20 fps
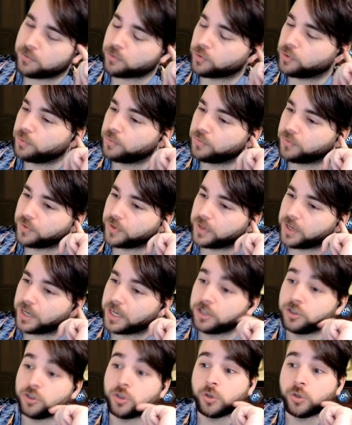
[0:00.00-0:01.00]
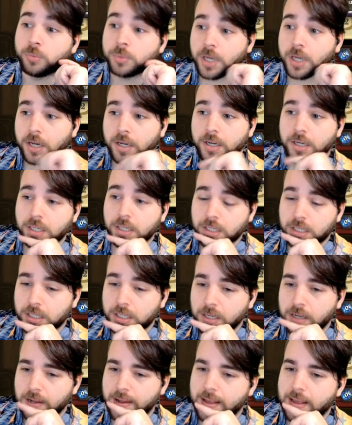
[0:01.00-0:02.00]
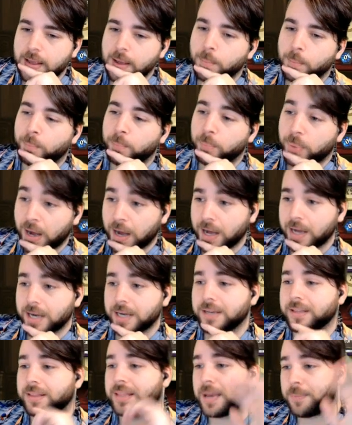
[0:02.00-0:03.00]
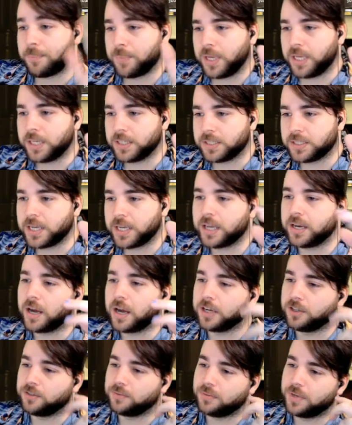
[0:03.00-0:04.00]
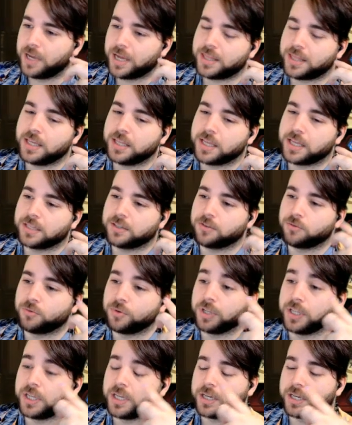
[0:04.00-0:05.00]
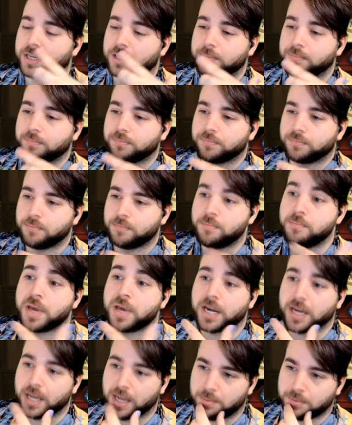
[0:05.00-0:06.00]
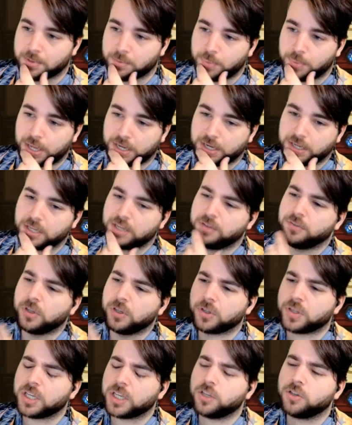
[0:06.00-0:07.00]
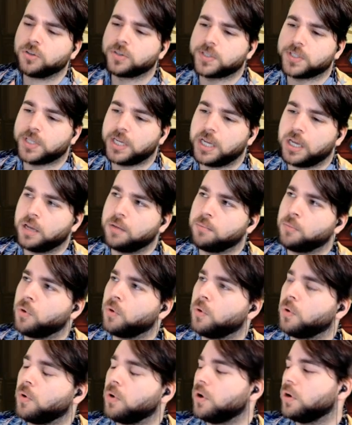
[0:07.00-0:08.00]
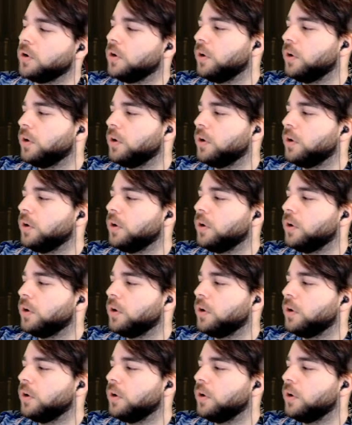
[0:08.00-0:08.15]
room for a Doomguard in here. But that being said, I think that's a really metagame dependent. If you think you're seeing more